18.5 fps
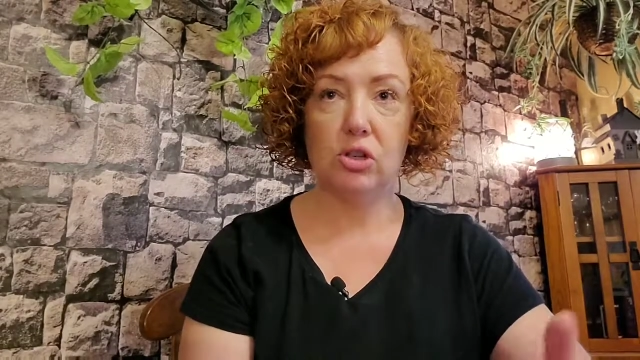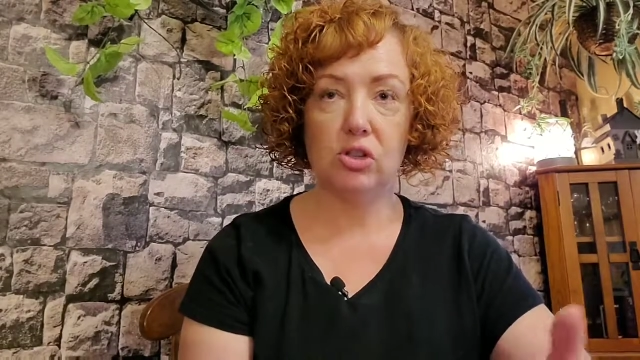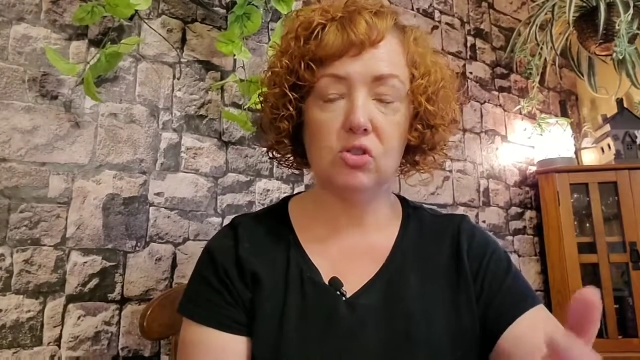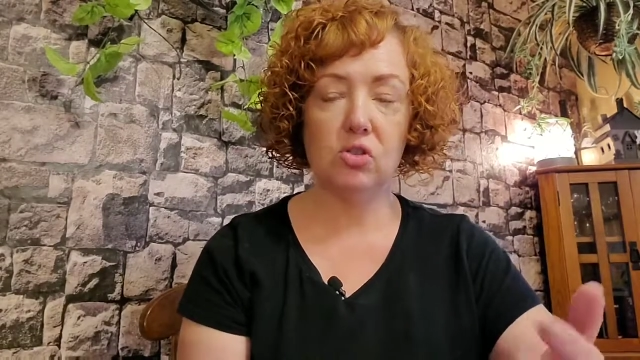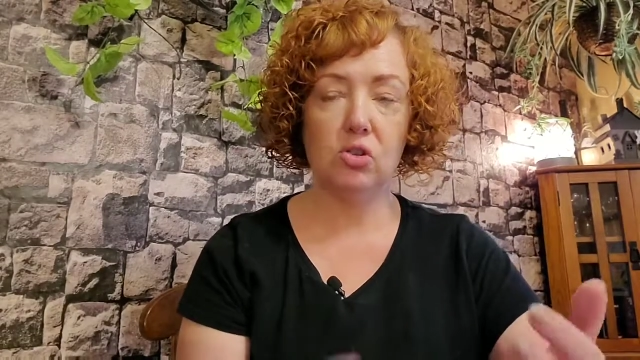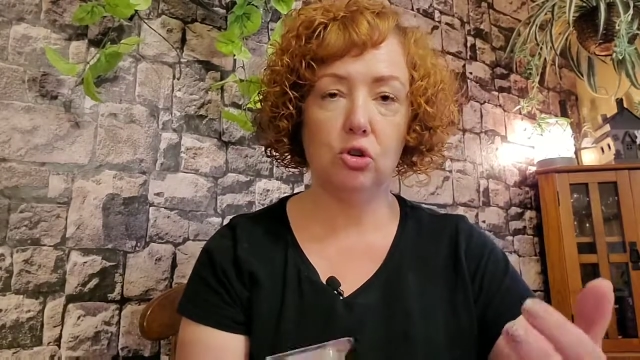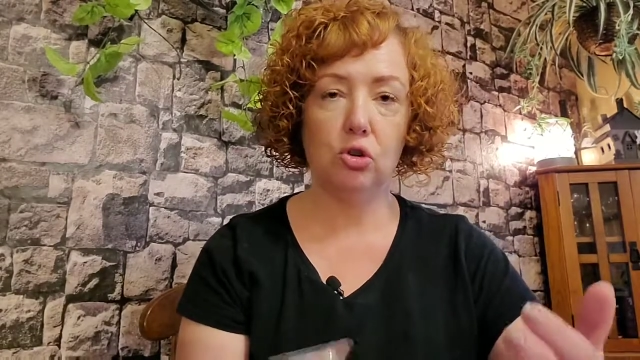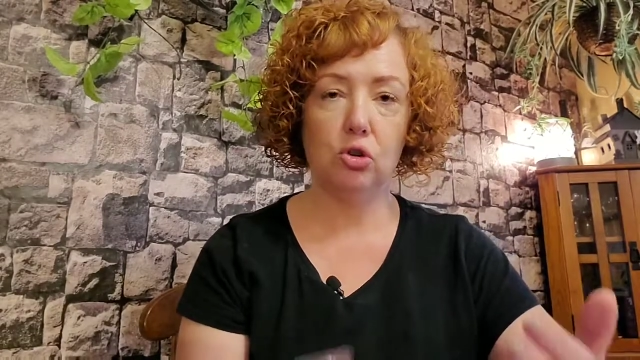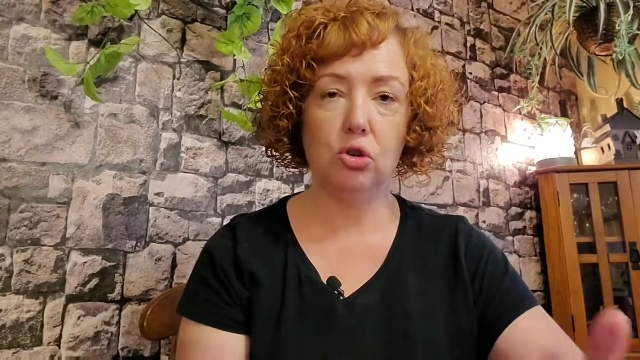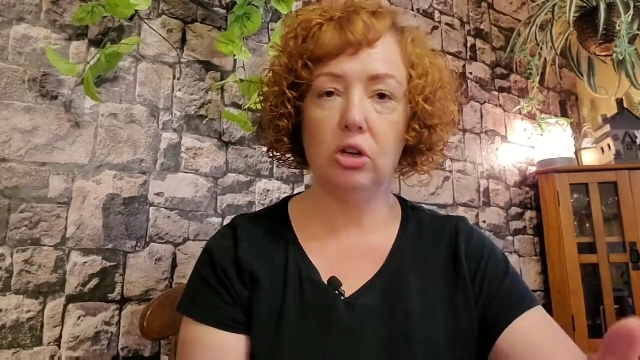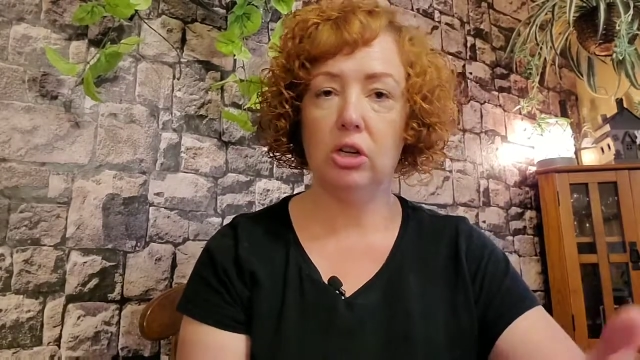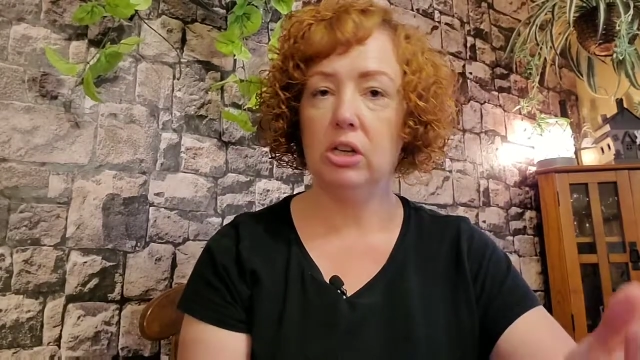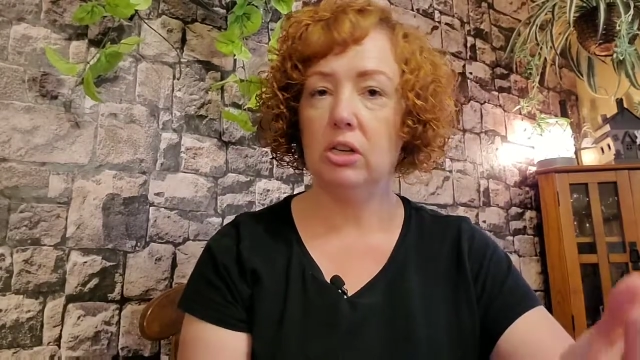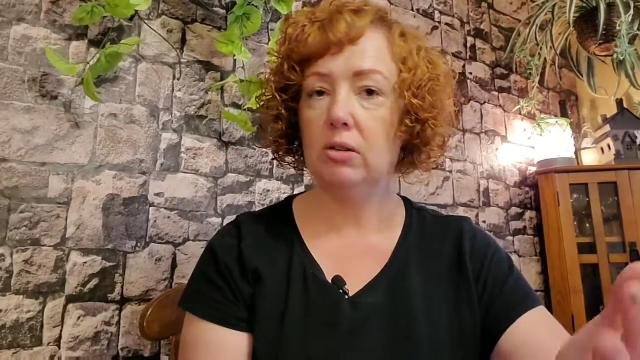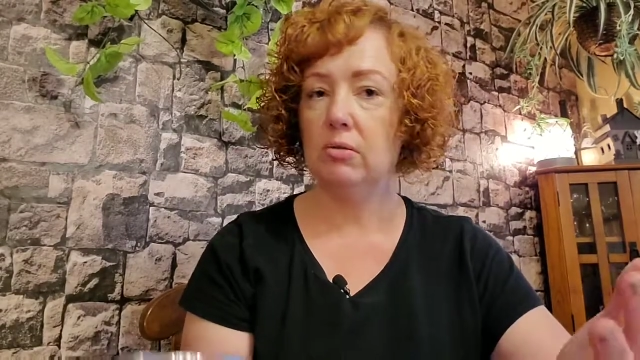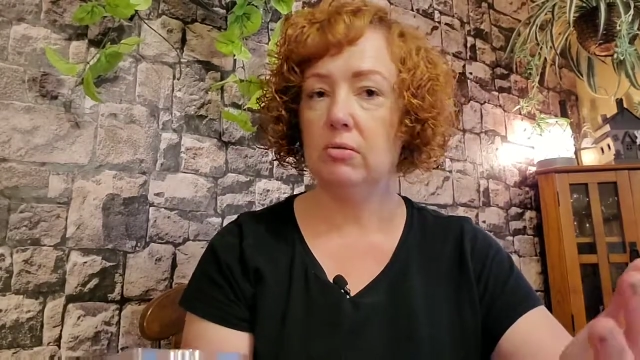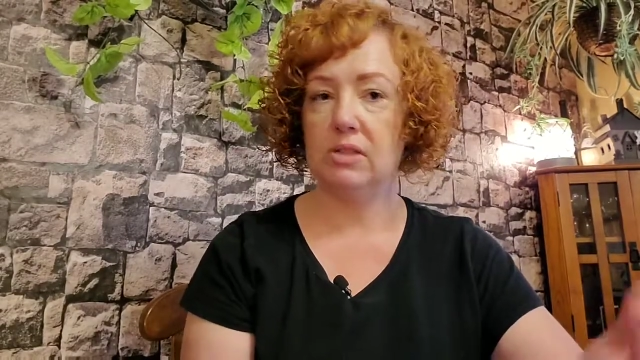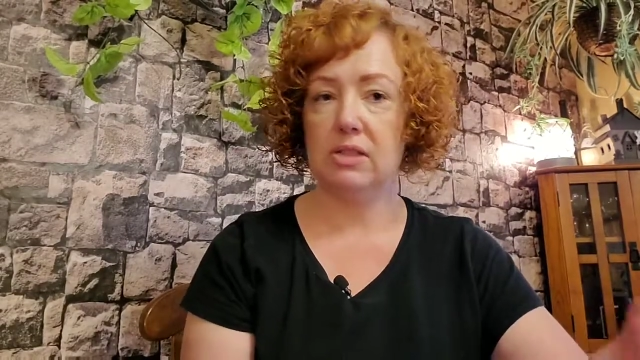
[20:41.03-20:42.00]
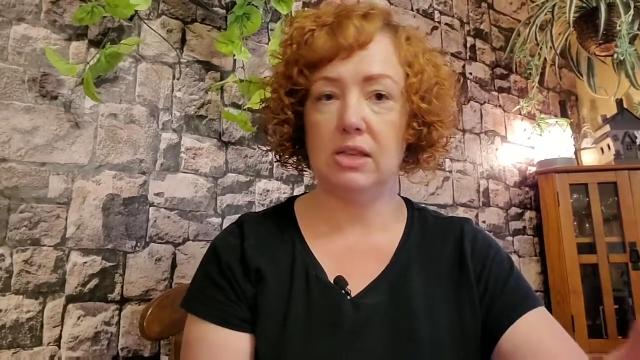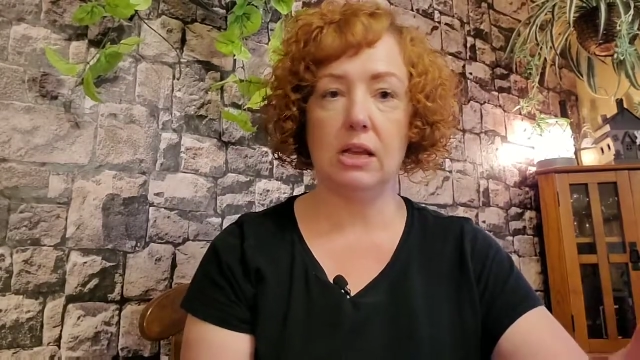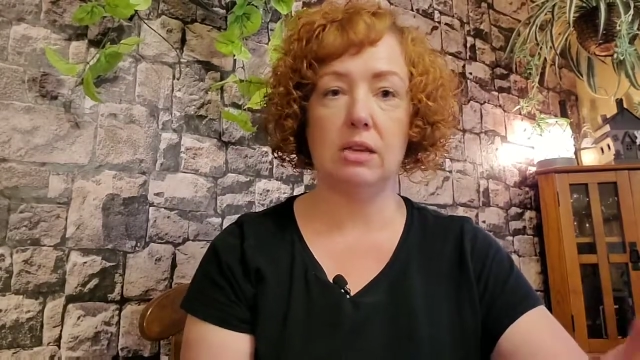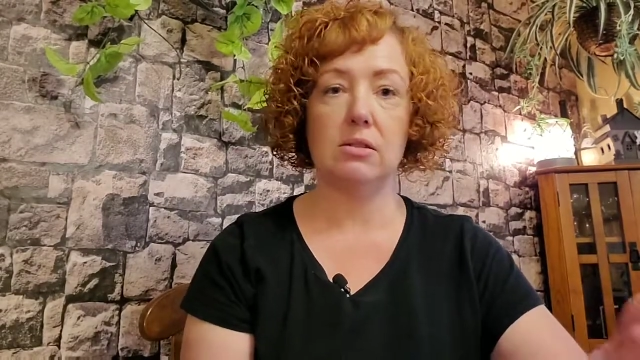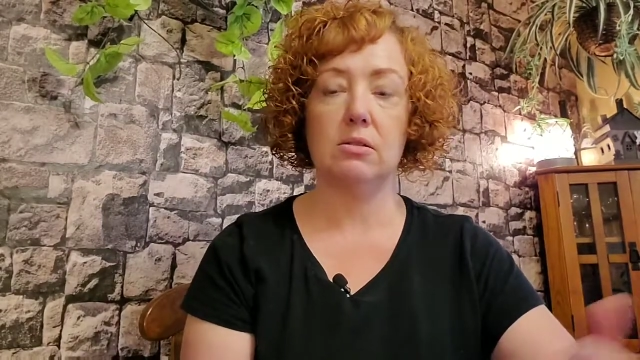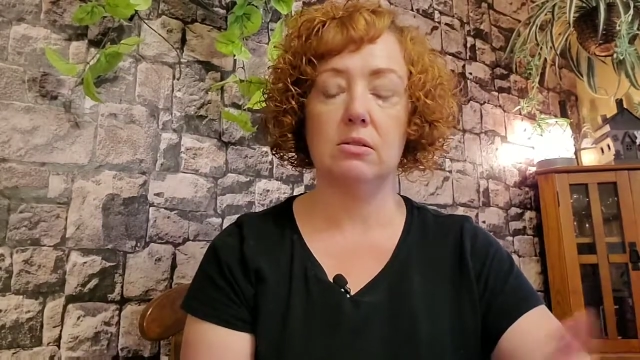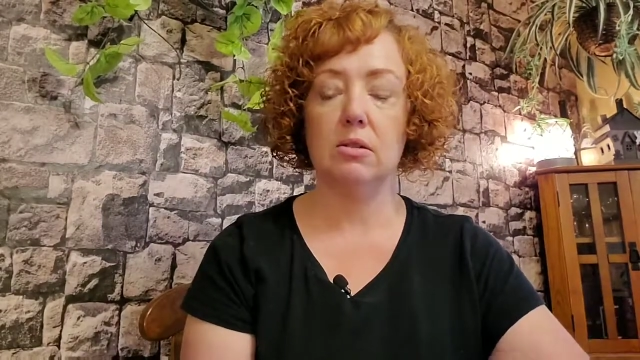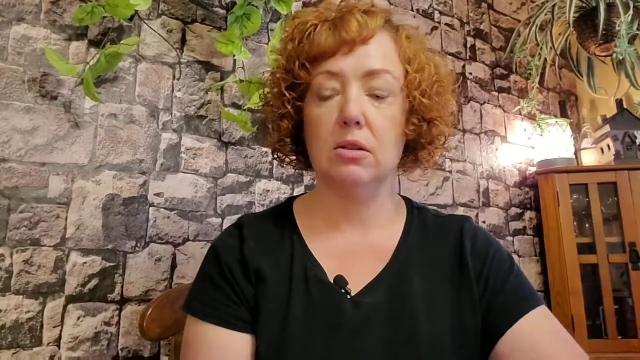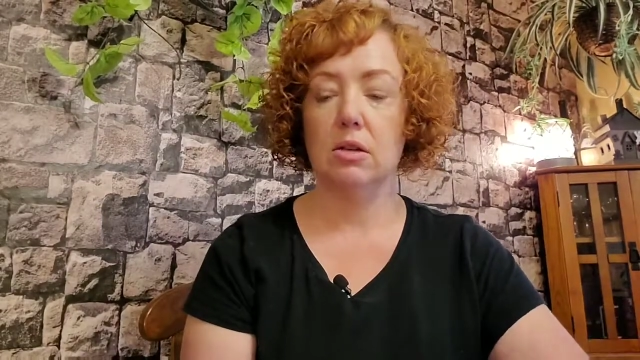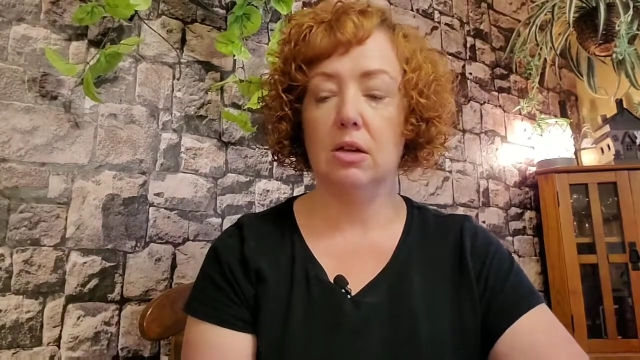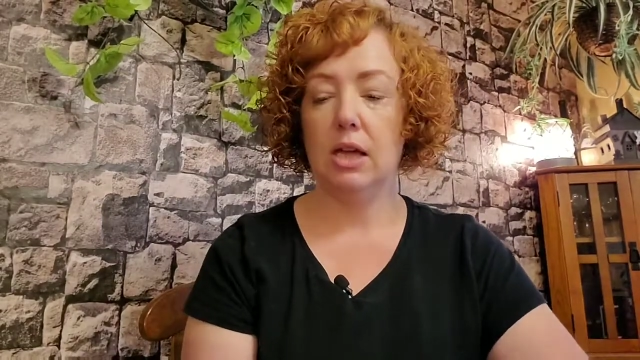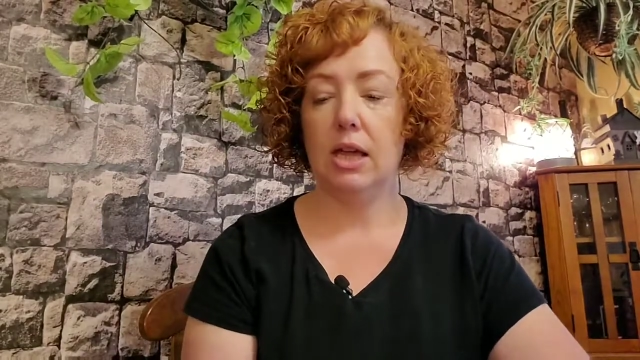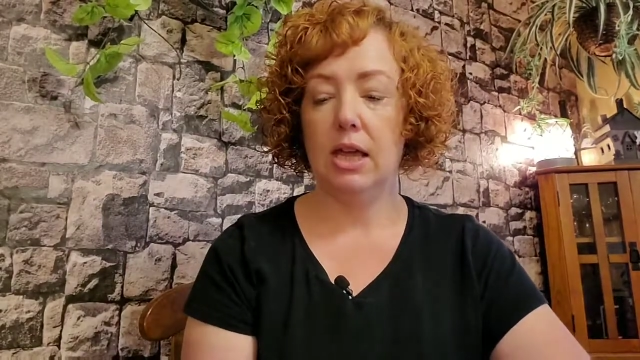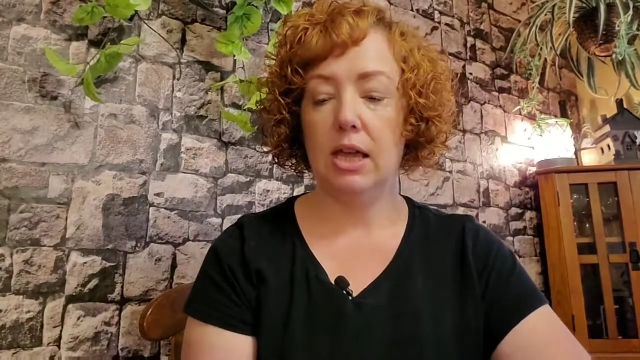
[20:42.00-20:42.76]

just good scent.